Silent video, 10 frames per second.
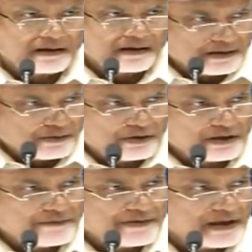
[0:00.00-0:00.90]
I know
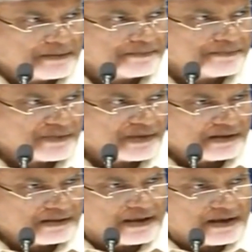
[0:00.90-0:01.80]
EVM,
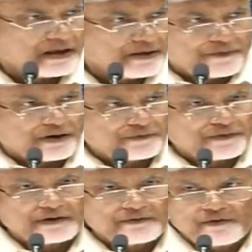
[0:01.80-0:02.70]
then I fought
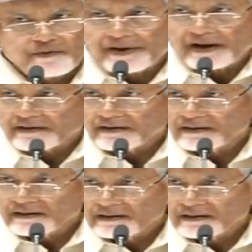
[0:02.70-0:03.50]
for VVPAT,